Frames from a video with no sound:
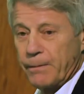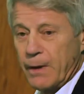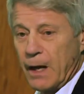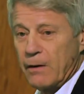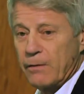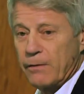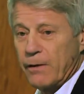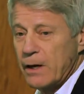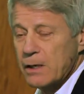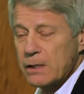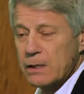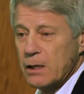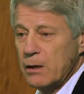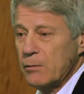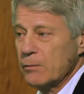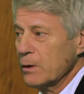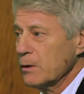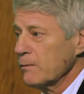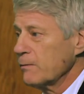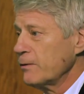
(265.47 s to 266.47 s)
And in fact,
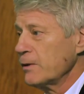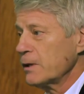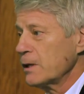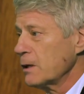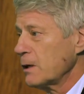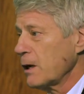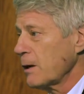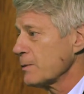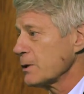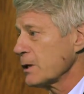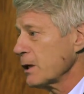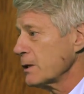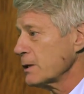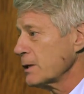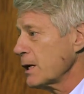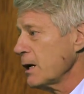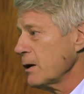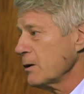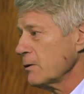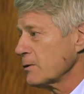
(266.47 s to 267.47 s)
some were fitted upside
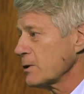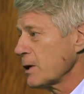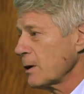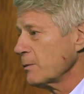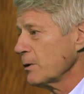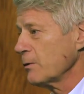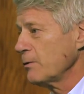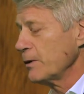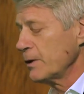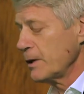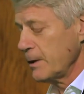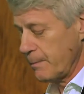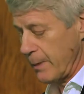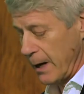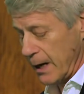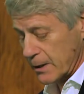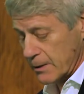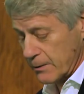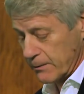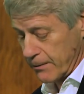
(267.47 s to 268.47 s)
down, some were fitted
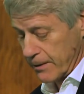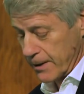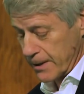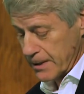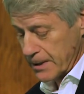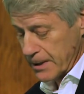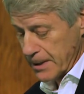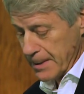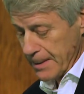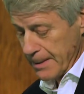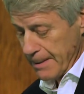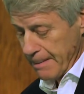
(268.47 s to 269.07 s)
back to front.